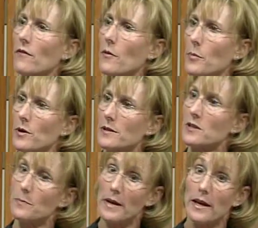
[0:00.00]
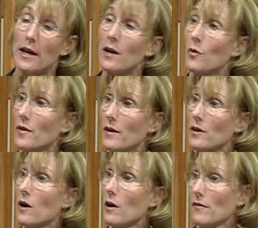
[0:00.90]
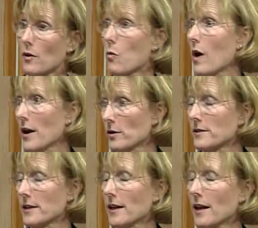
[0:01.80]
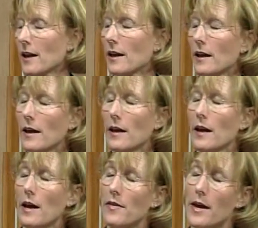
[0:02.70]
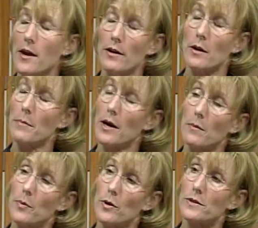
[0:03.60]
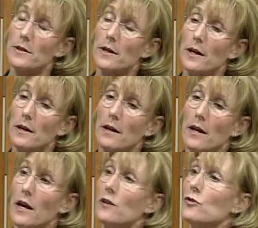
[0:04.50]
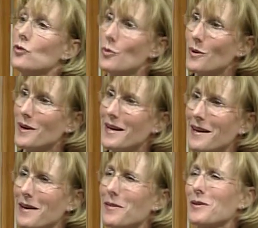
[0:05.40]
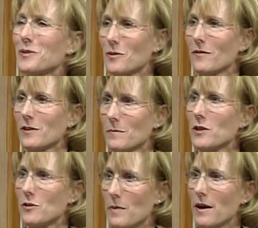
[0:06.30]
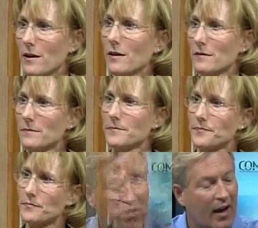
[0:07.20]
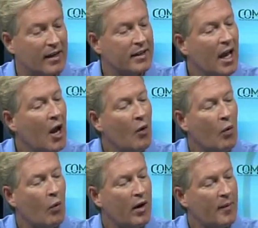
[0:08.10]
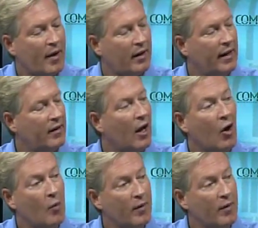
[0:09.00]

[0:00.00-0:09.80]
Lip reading: of the person speaking or the choir singing, and the hearing impaired person can enjoy the service much better. It's great advice. Well, what about in the home